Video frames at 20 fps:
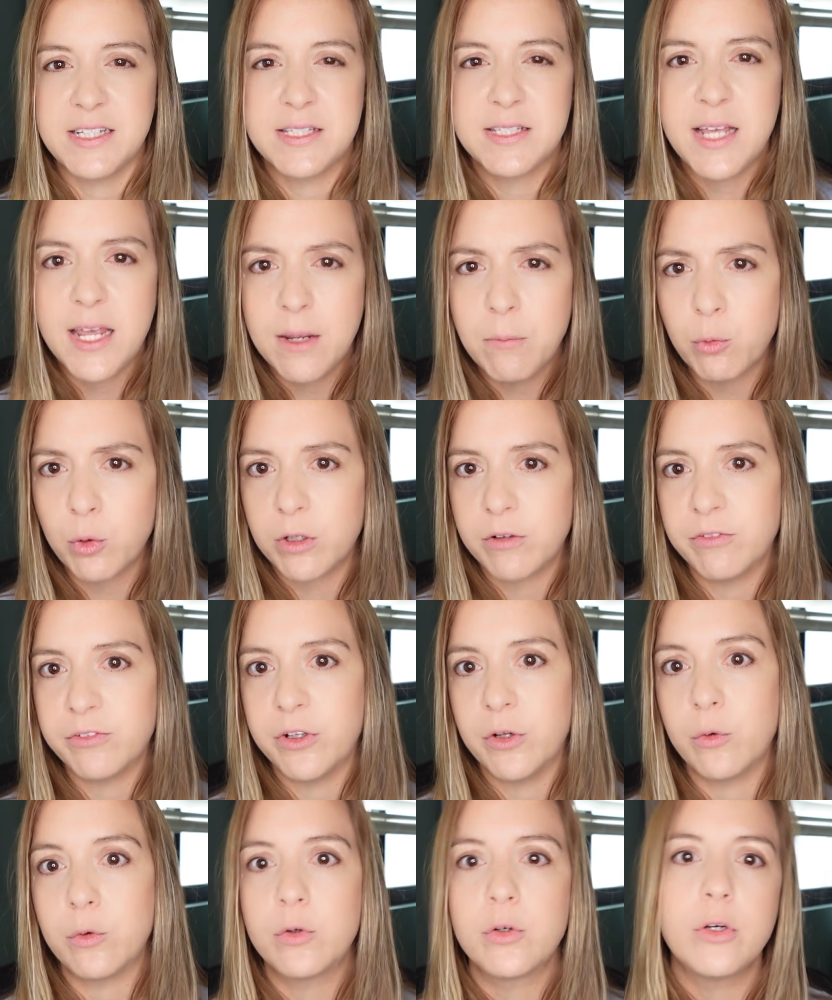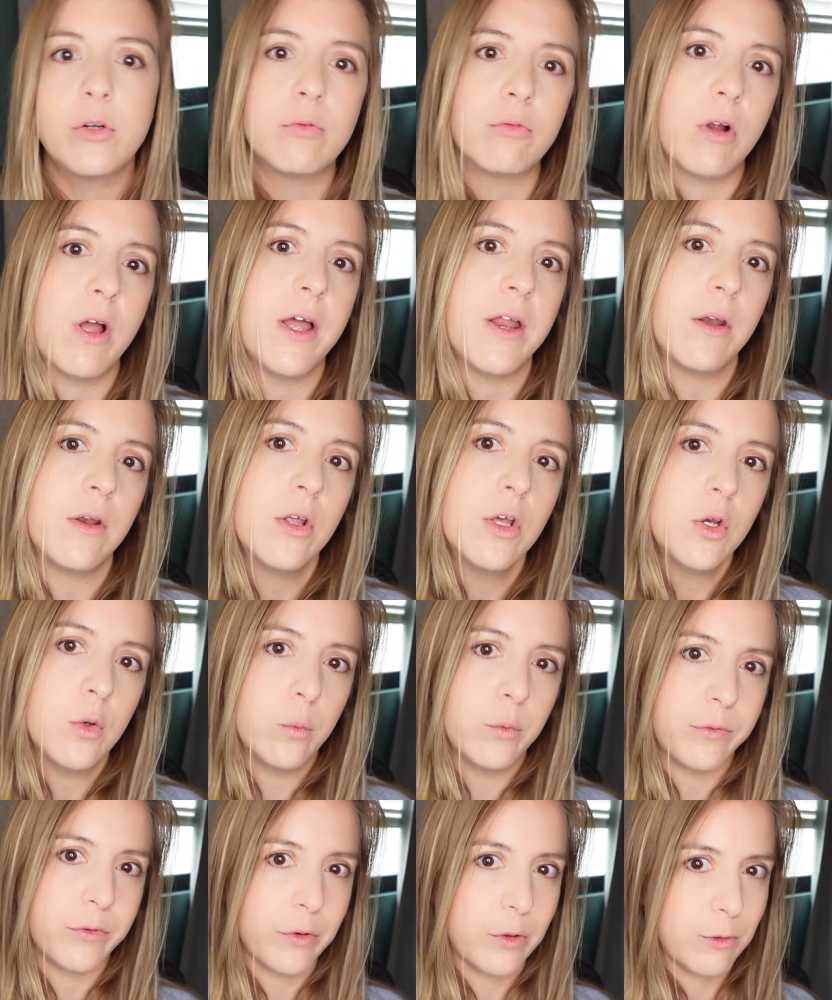same workflow could run
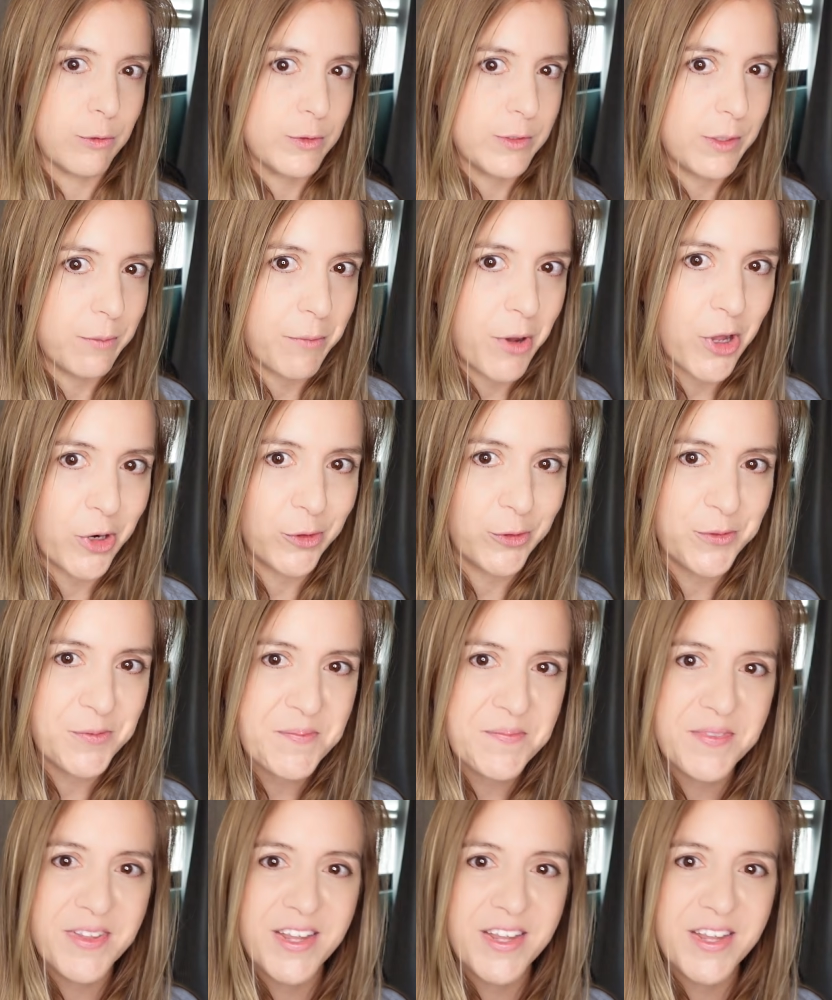with a hosted model.